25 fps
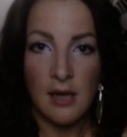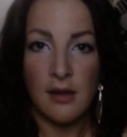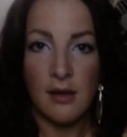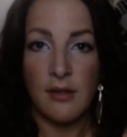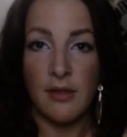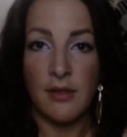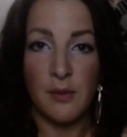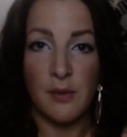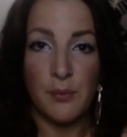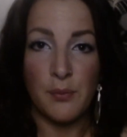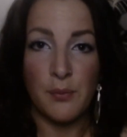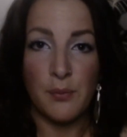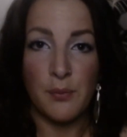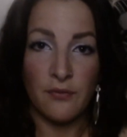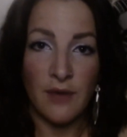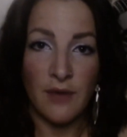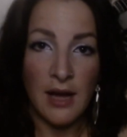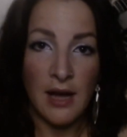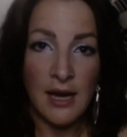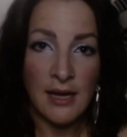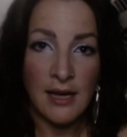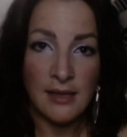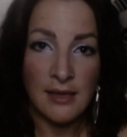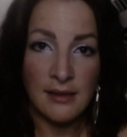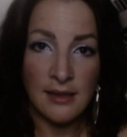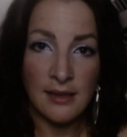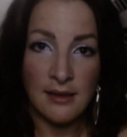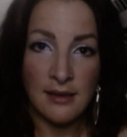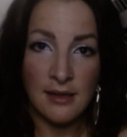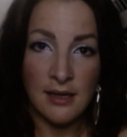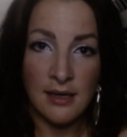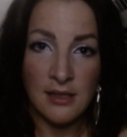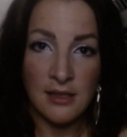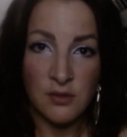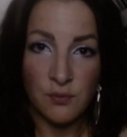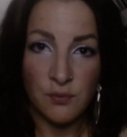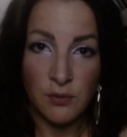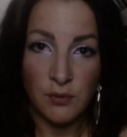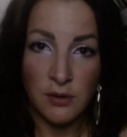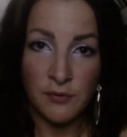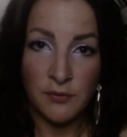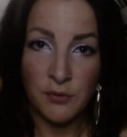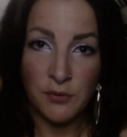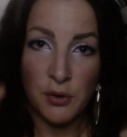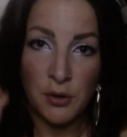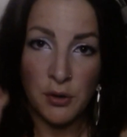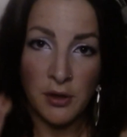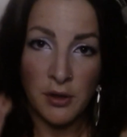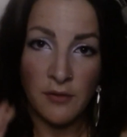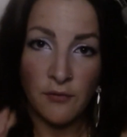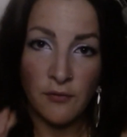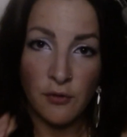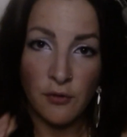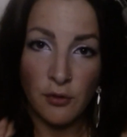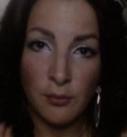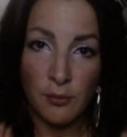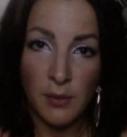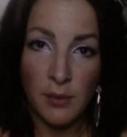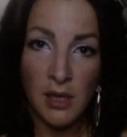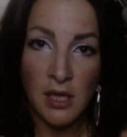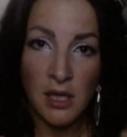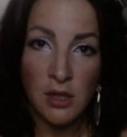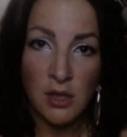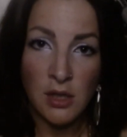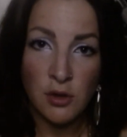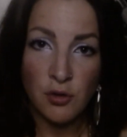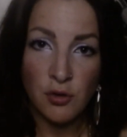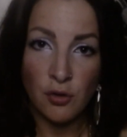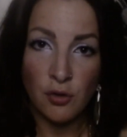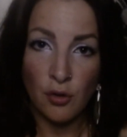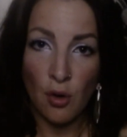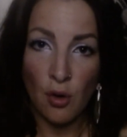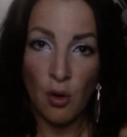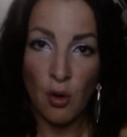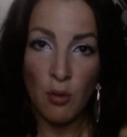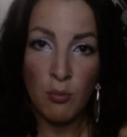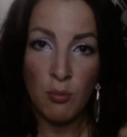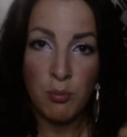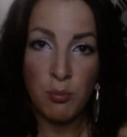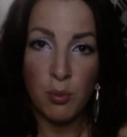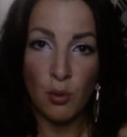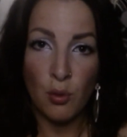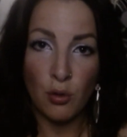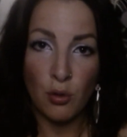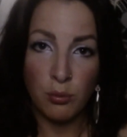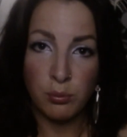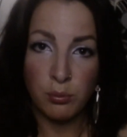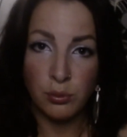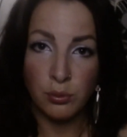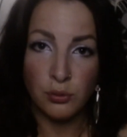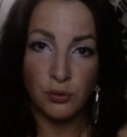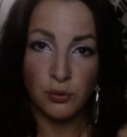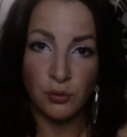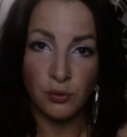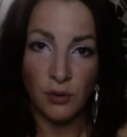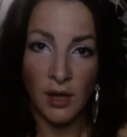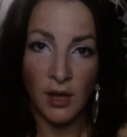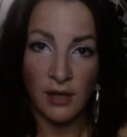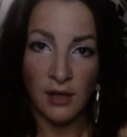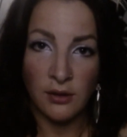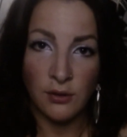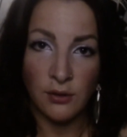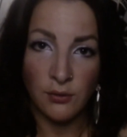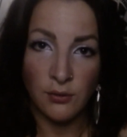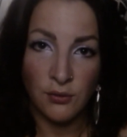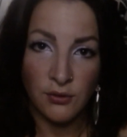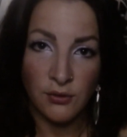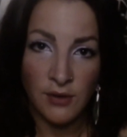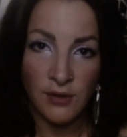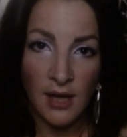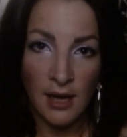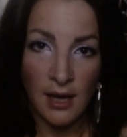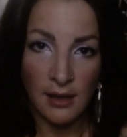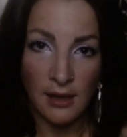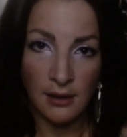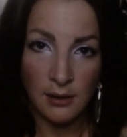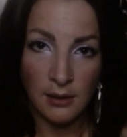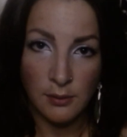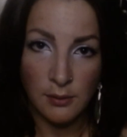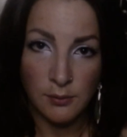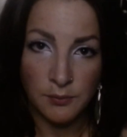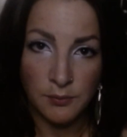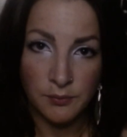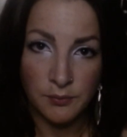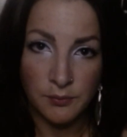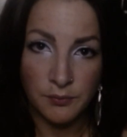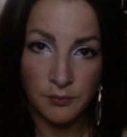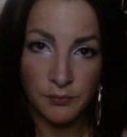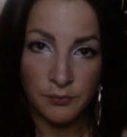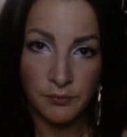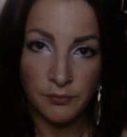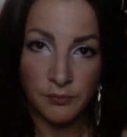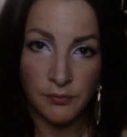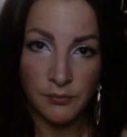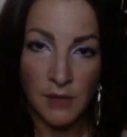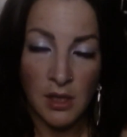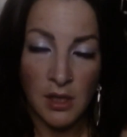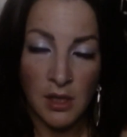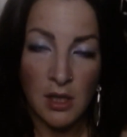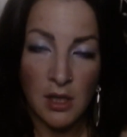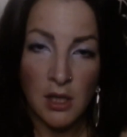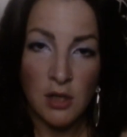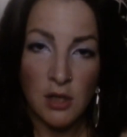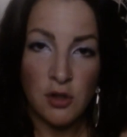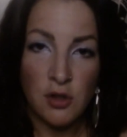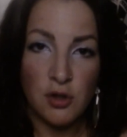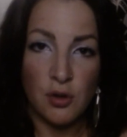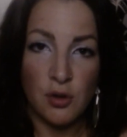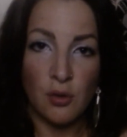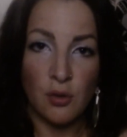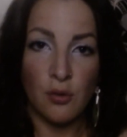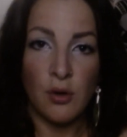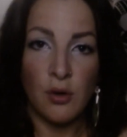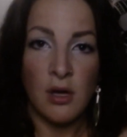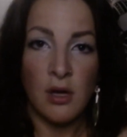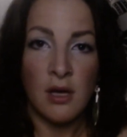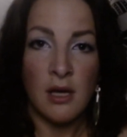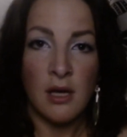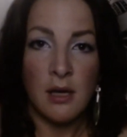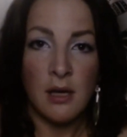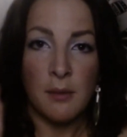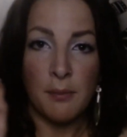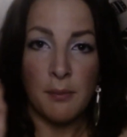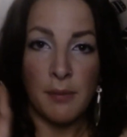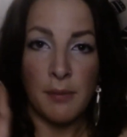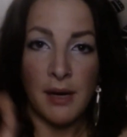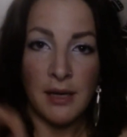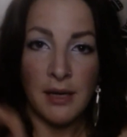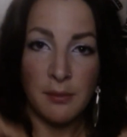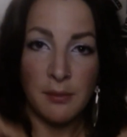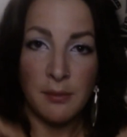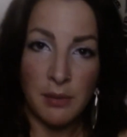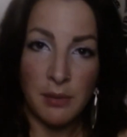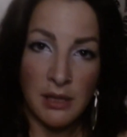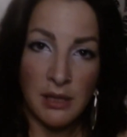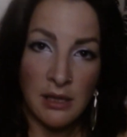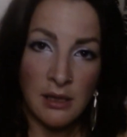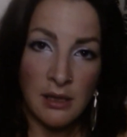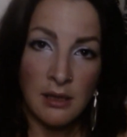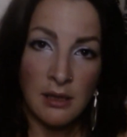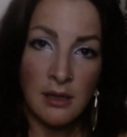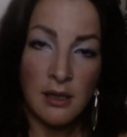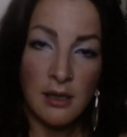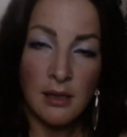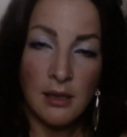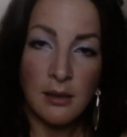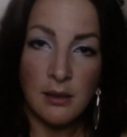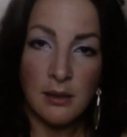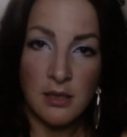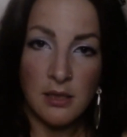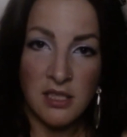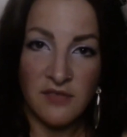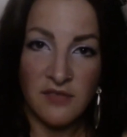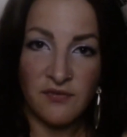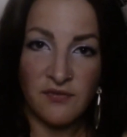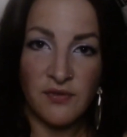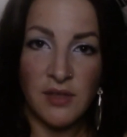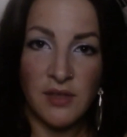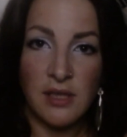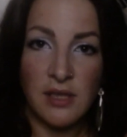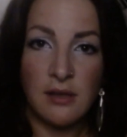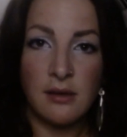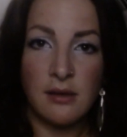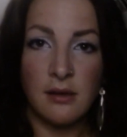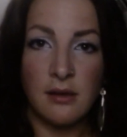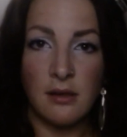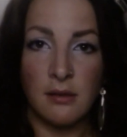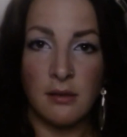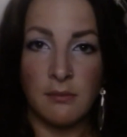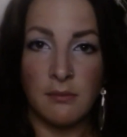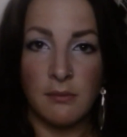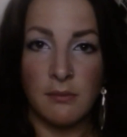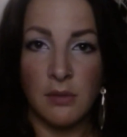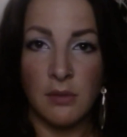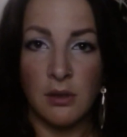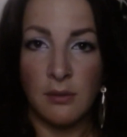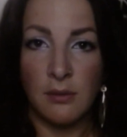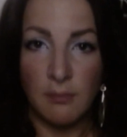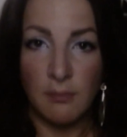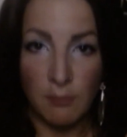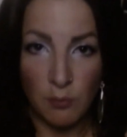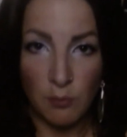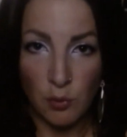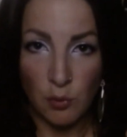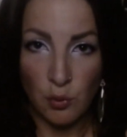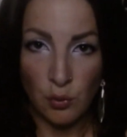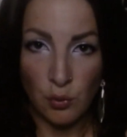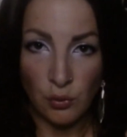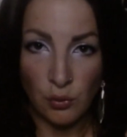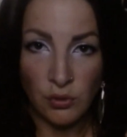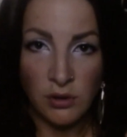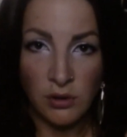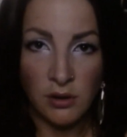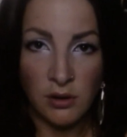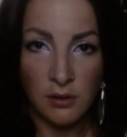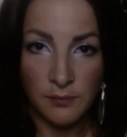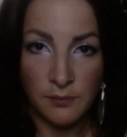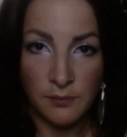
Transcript: They provided us with the wrong information on purpose to get you stuck. So, by being in this victim mood,